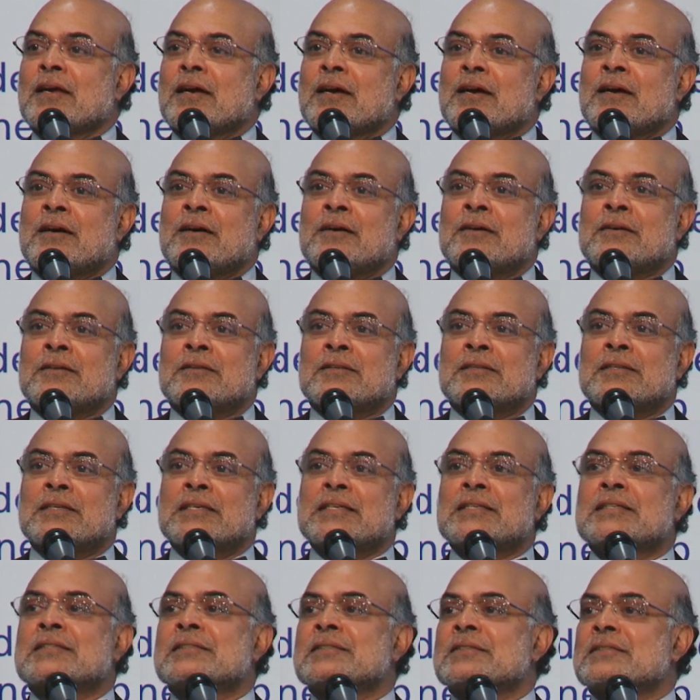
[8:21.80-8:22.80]
uh,
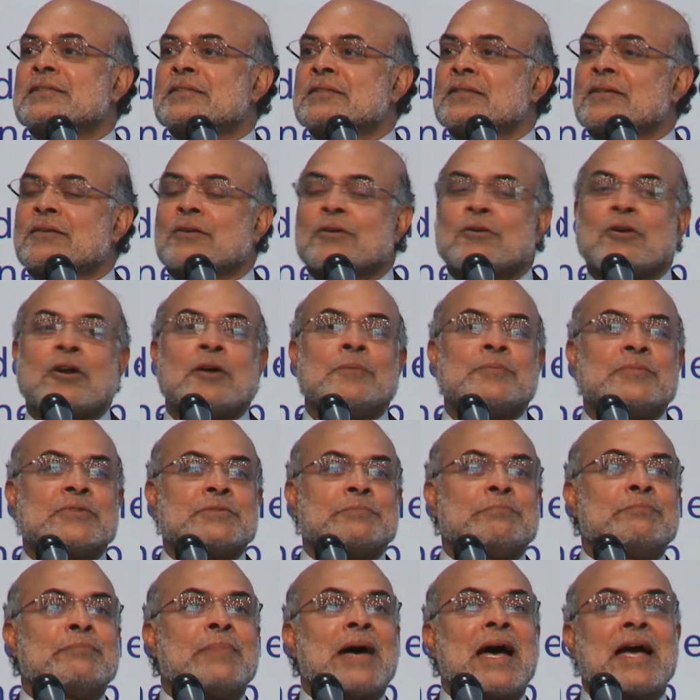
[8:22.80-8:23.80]
these crops
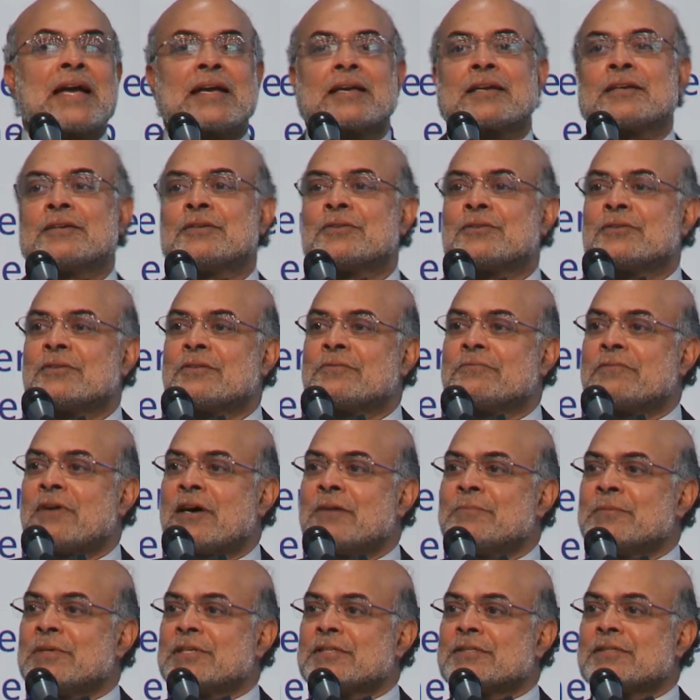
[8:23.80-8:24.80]
back into the
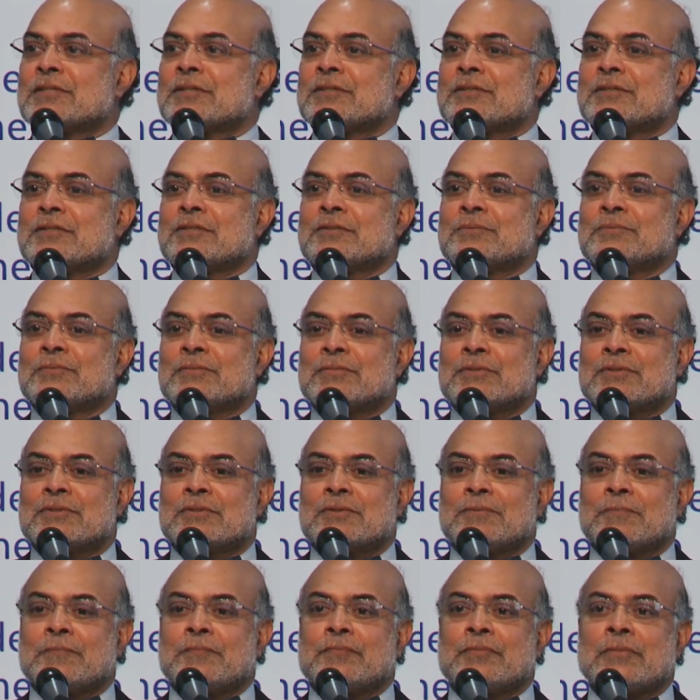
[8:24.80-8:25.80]
farming
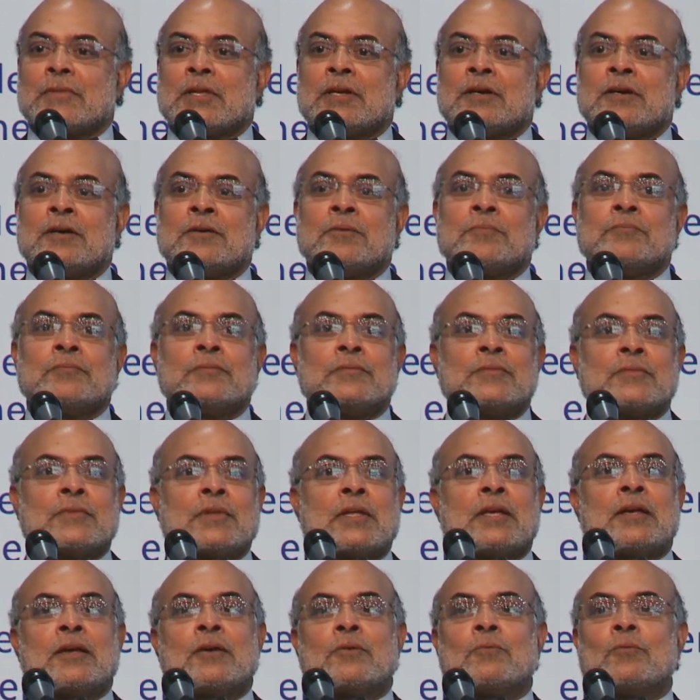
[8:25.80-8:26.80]
systems. Um,
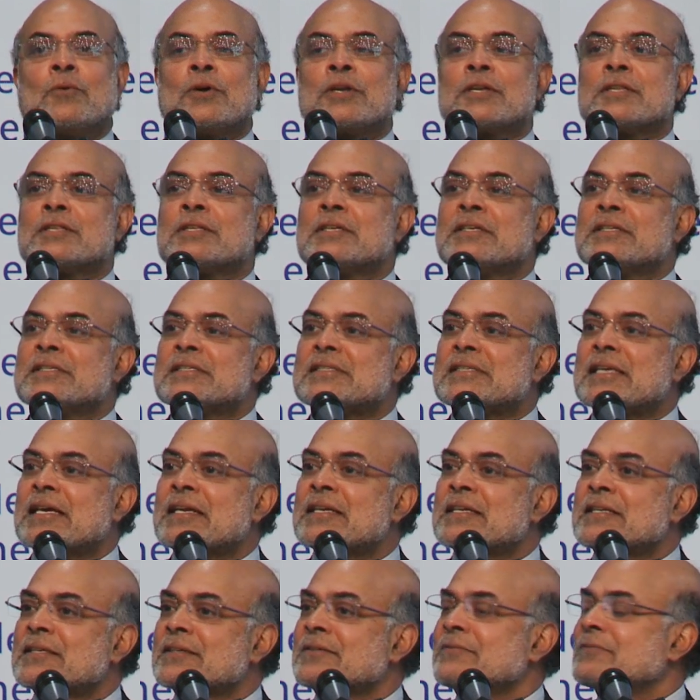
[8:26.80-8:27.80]
what are the
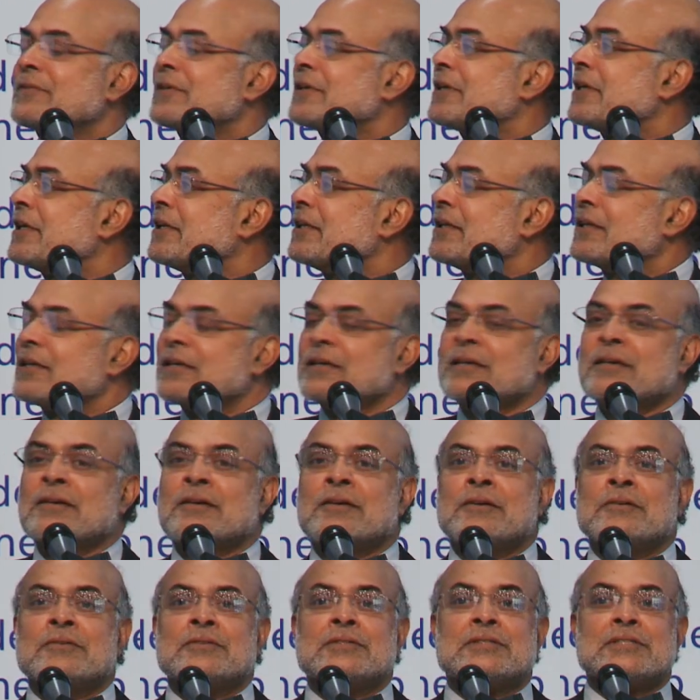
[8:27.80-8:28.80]
incentive
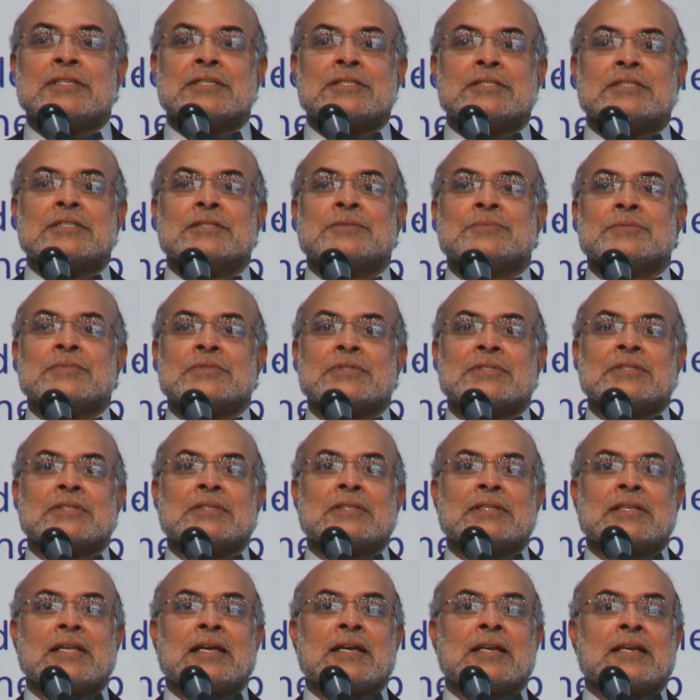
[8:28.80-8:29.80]
uh, systems
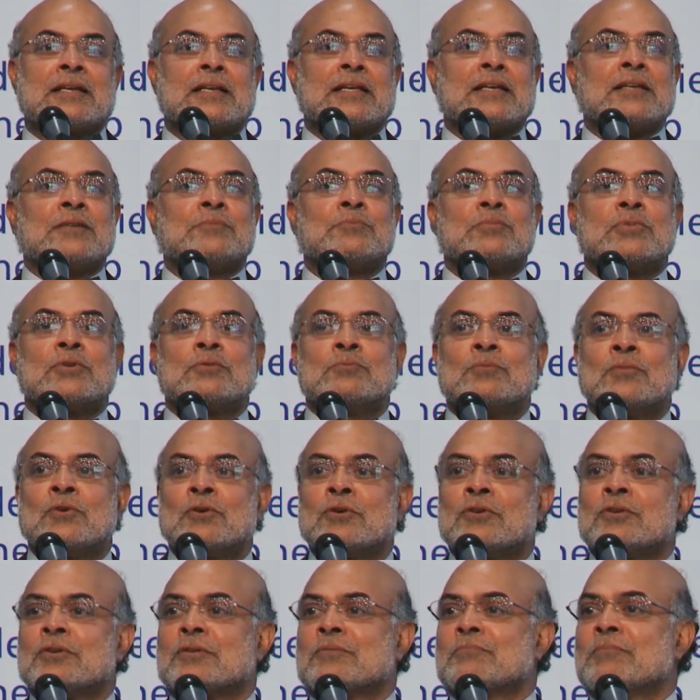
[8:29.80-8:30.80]
that can
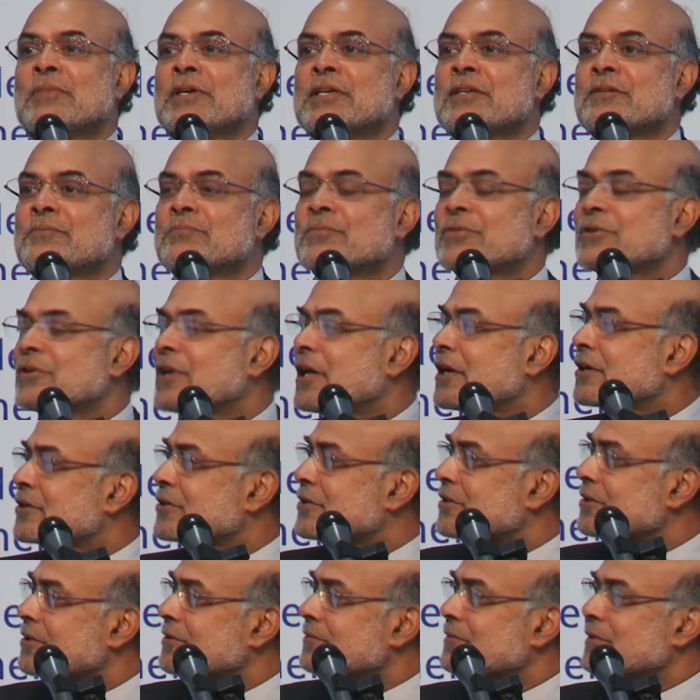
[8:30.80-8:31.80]
promote better
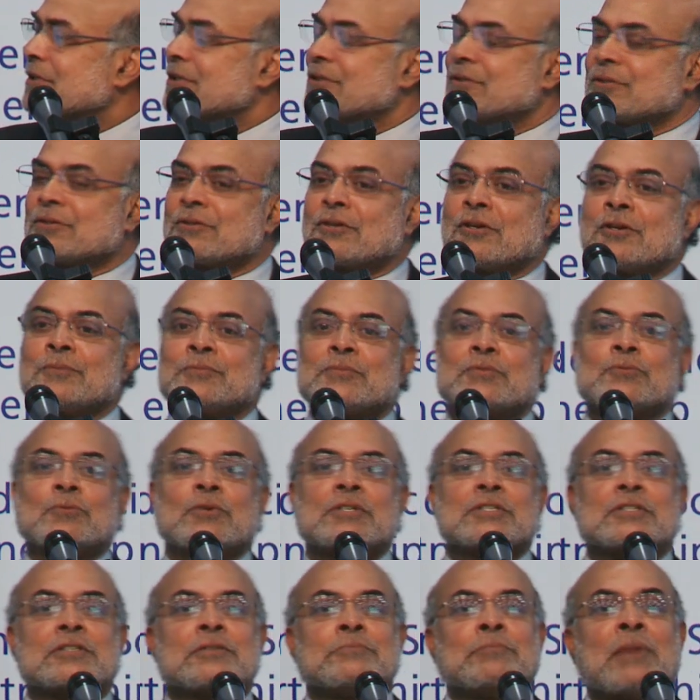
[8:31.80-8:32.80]
production of these crops?
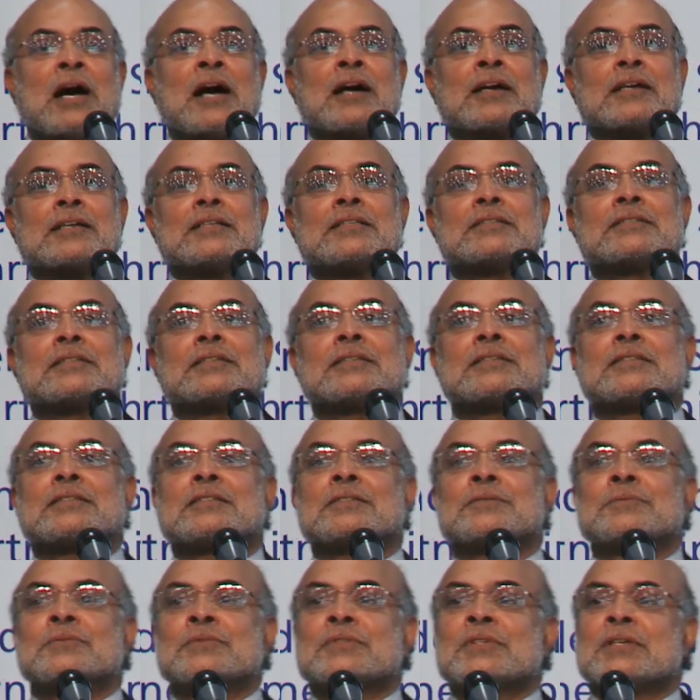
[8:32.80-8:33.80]
What's the market
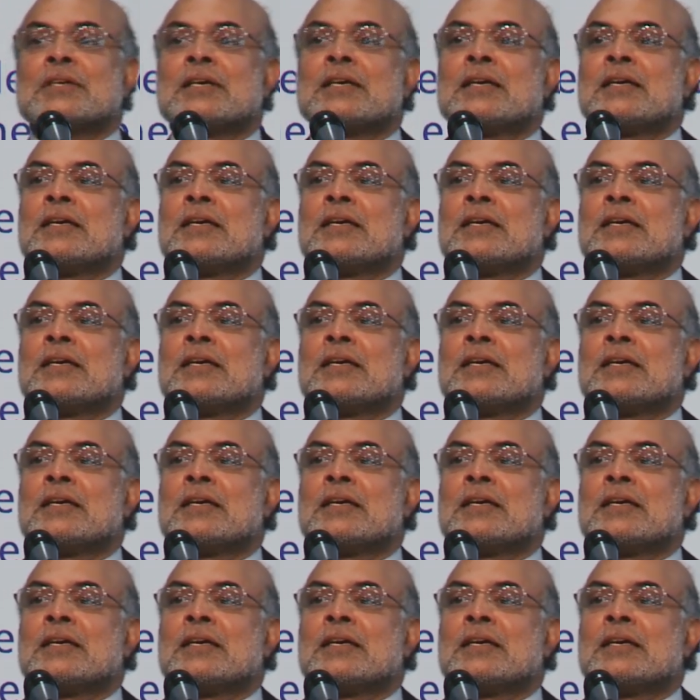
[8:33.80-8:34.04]
systems